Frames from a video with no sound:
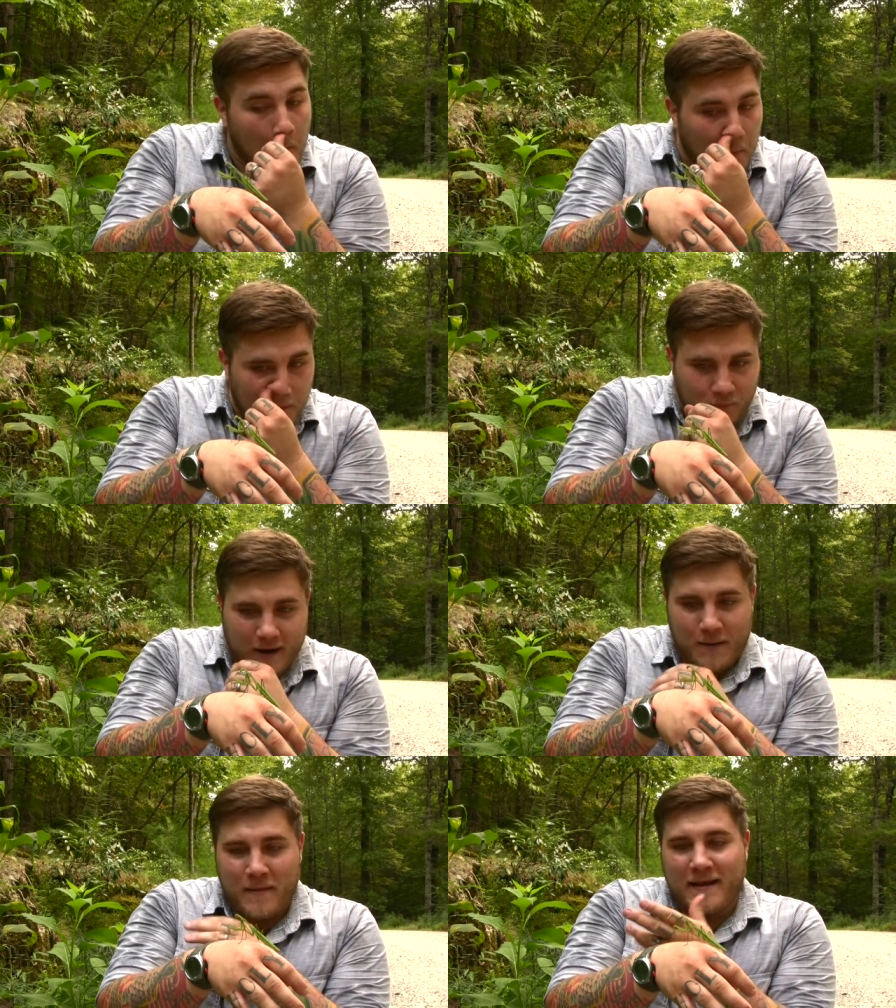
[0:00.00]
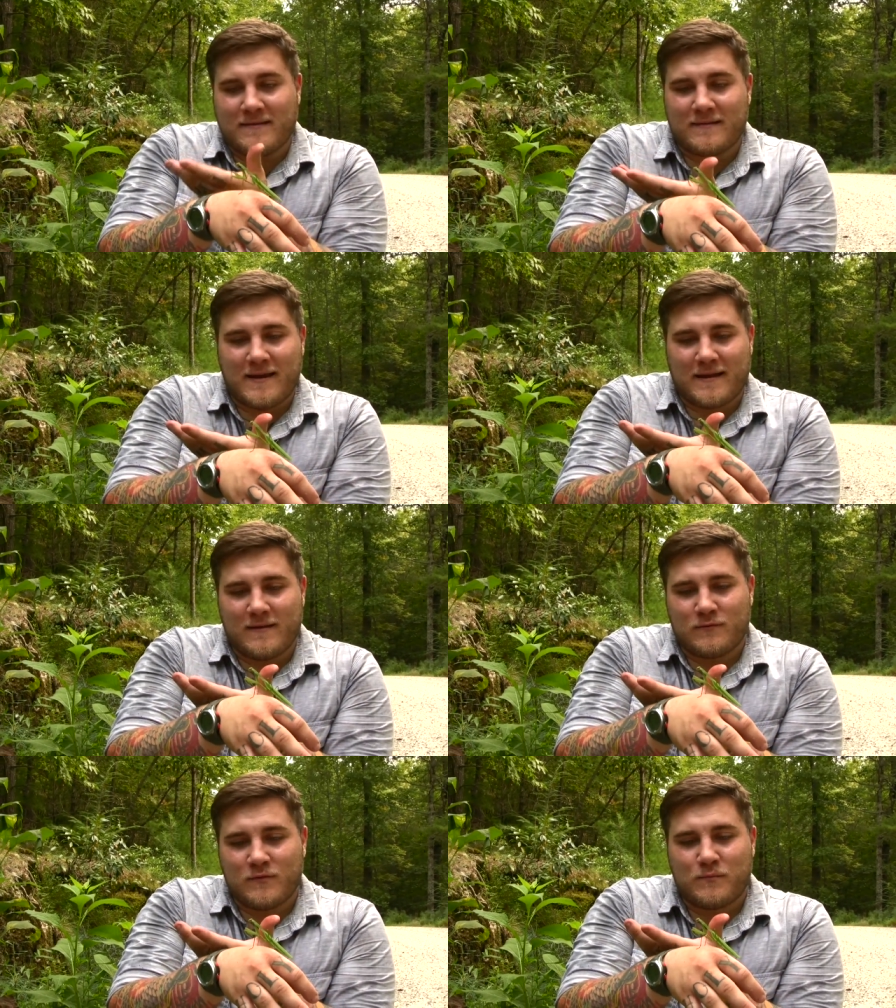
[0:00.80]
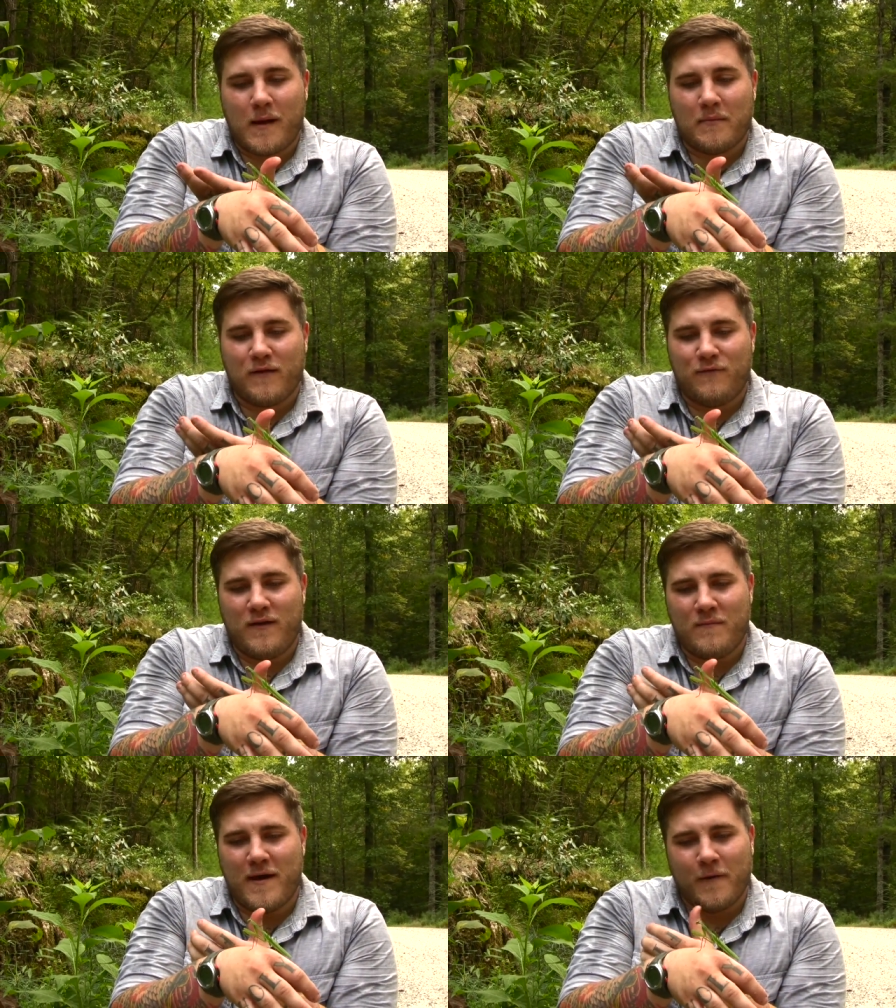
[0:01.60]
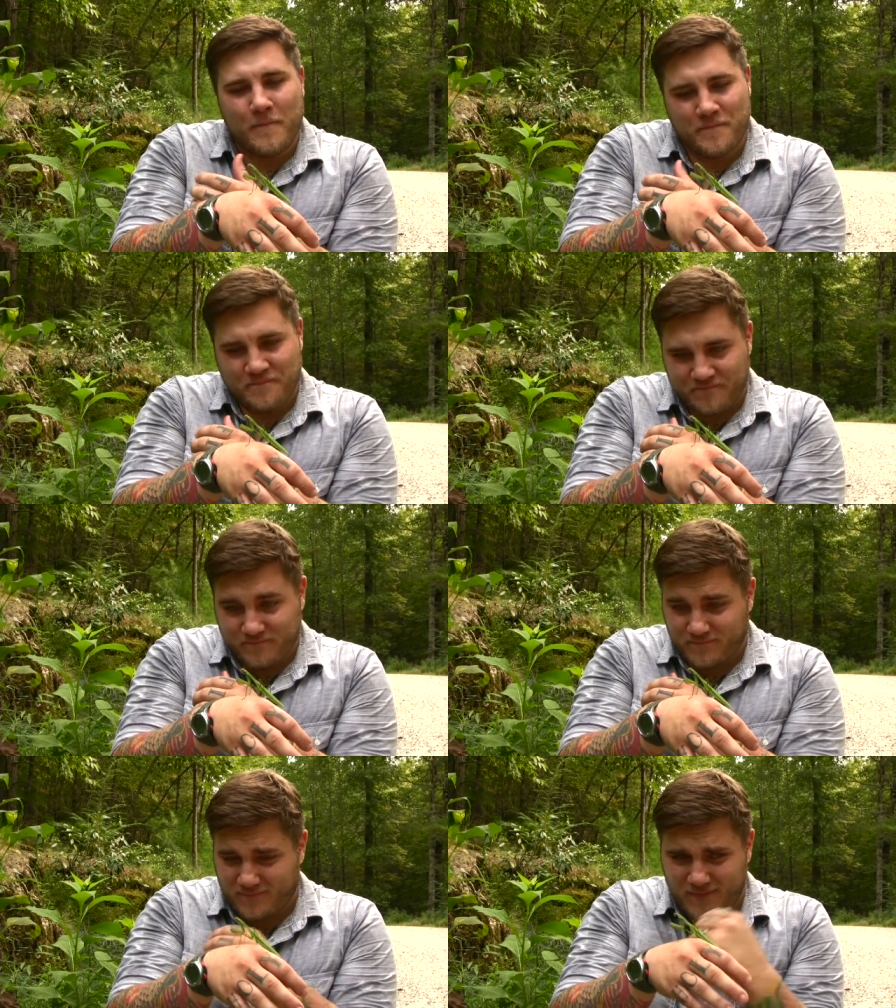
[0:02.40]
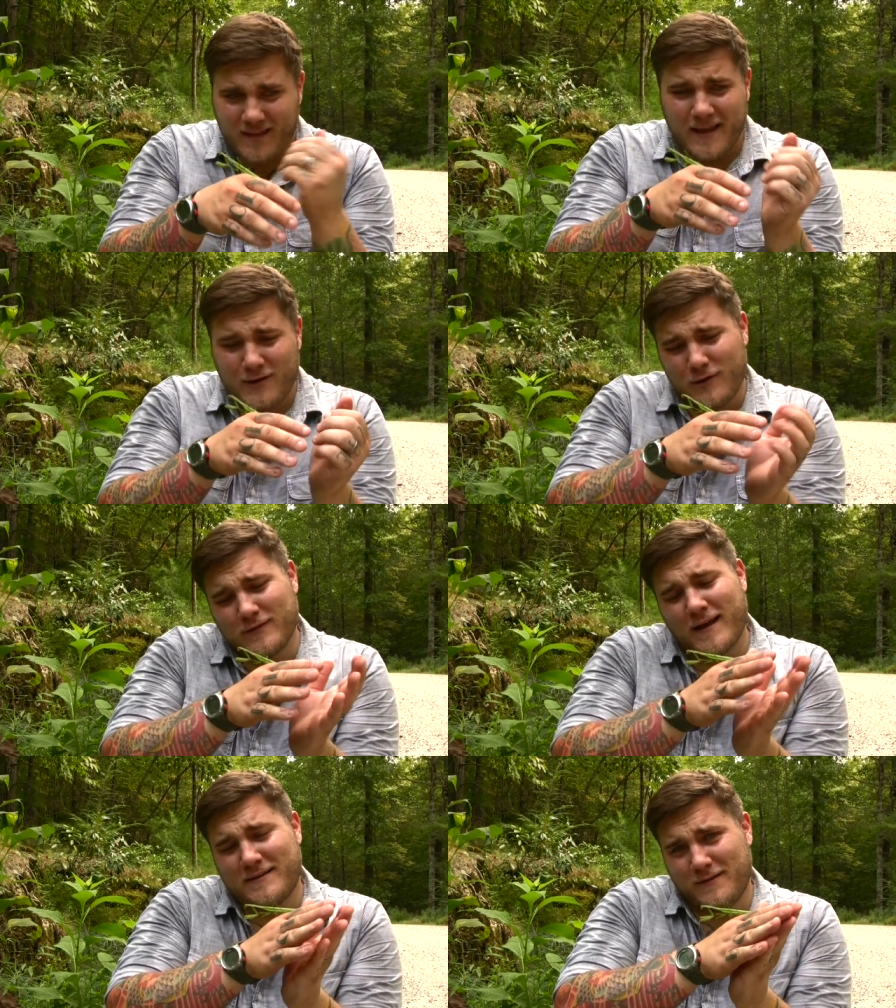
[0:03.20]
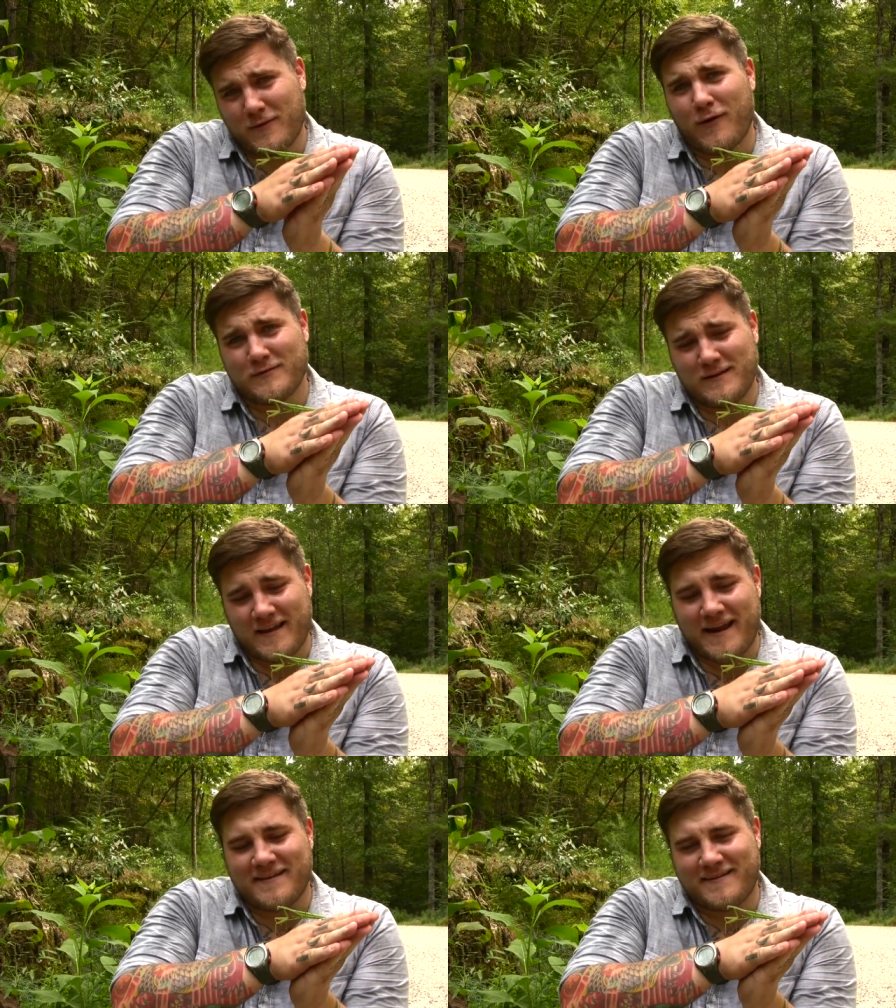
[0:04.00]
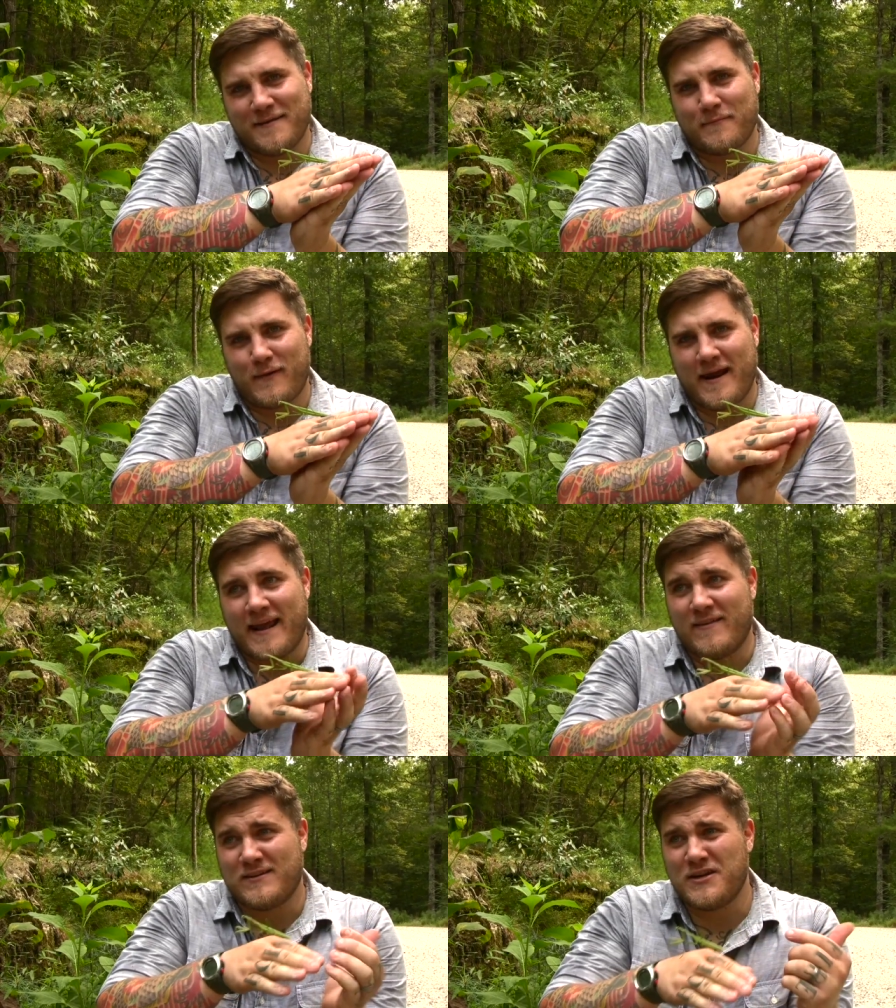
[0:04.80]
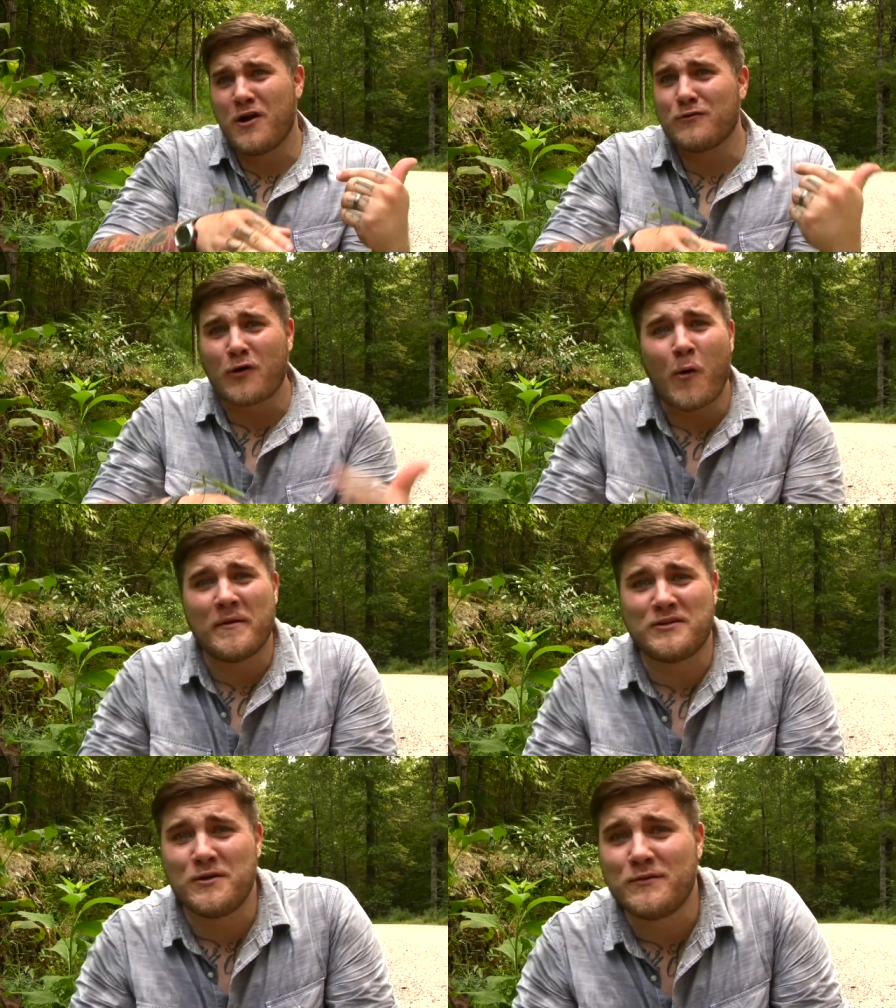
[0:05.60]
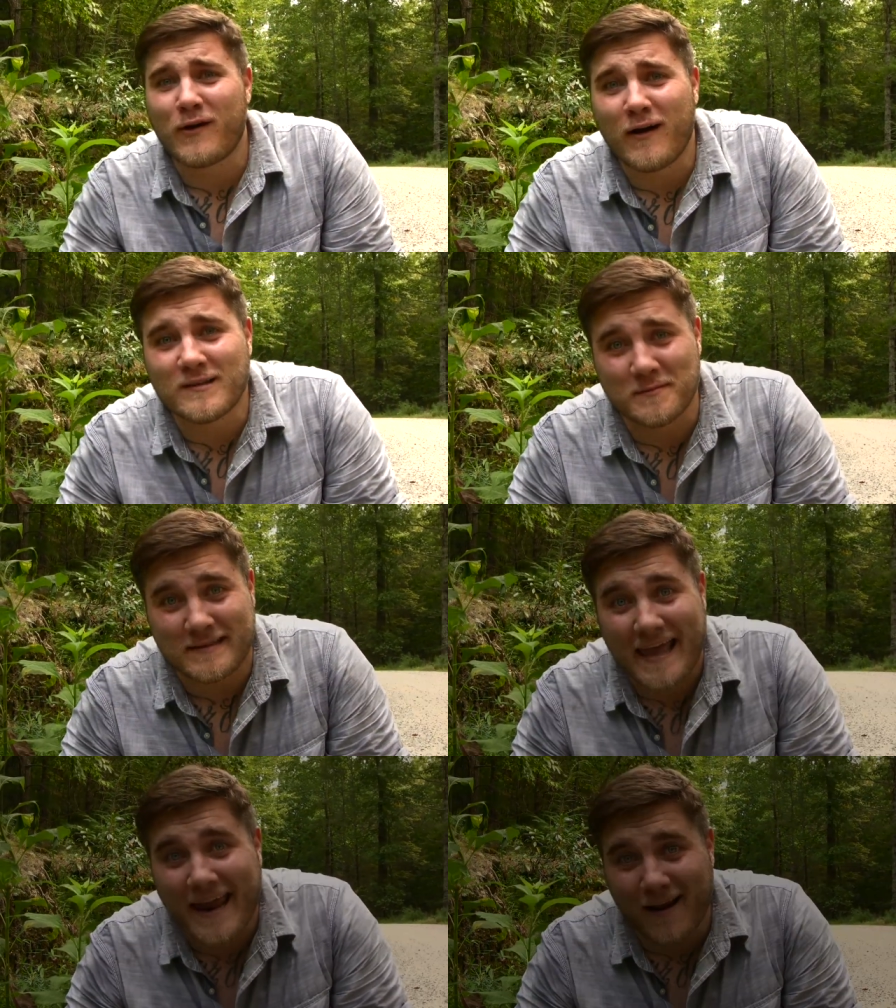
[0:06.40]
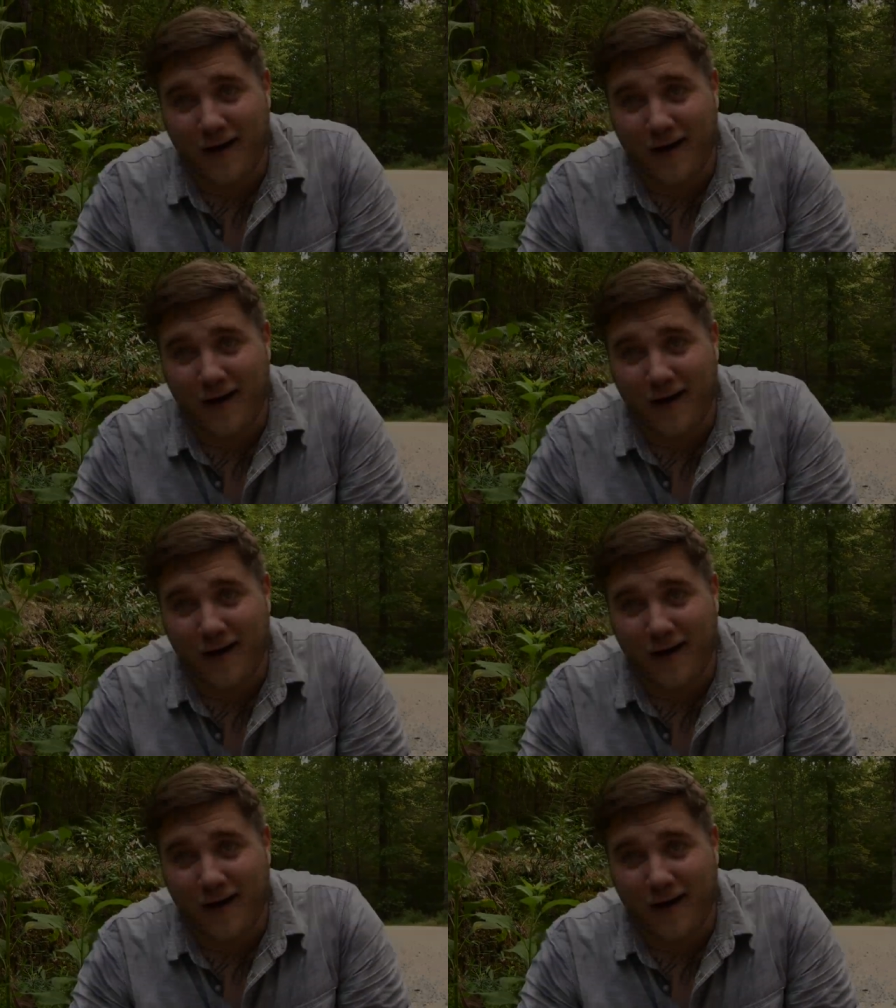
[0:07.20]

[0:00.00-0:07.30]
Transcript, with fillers: But a praying mantis, like this one's probably a female, it looks like she's all she's innocent and praying, and then she goes home and chews her husband's head